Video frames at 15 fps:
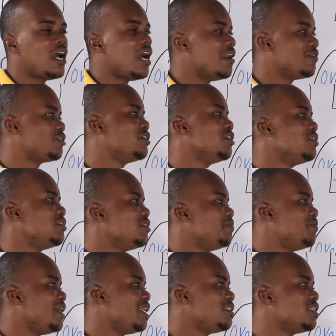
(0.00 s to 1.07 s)
After the
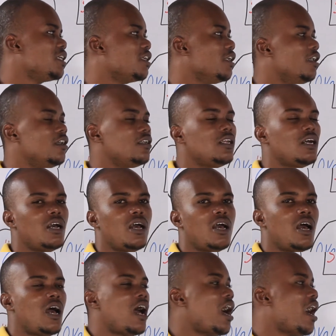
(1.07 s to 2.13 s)
pentagon,
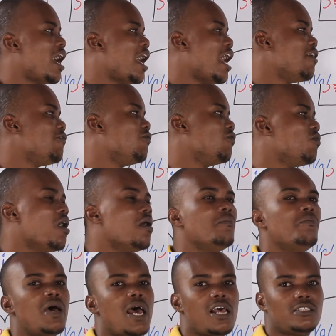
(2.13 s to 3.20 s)
I have
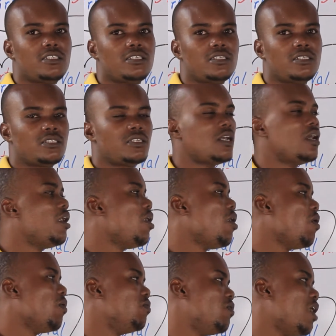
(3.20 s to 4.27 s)
rhombus.
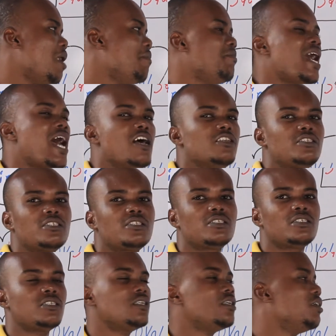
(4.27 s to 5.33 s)
Rhombus,
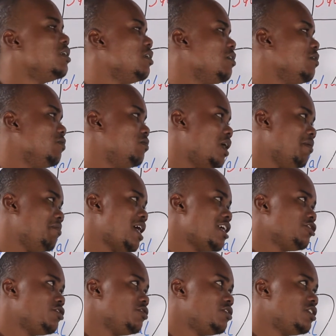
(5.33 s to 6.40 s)

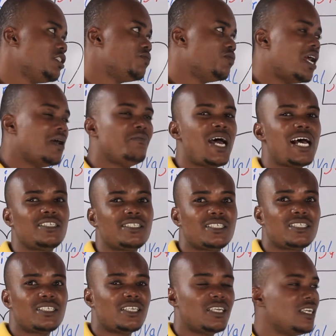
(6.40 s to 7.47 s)
you see rhombus?
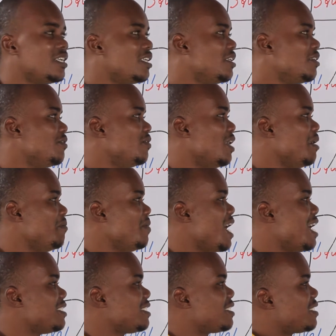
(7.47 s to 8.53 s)

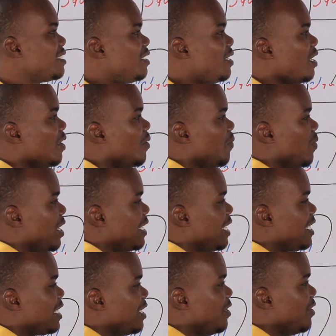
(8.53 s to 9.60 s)
Rhombus, 1
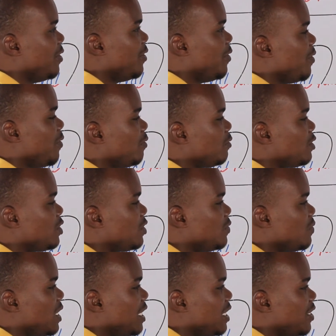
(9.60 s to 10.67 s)
angle, 2
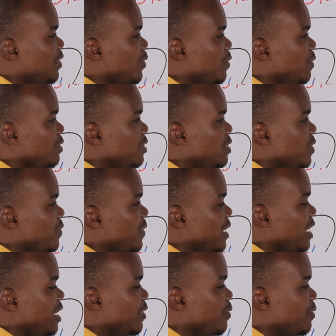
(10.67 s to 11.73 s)
angles, 3
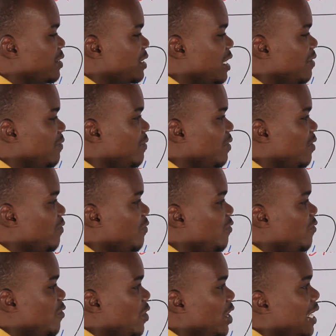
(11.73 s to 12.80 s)
angles, and
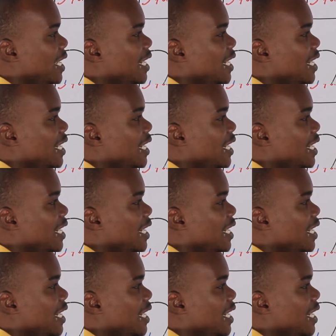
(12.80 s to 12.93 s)
4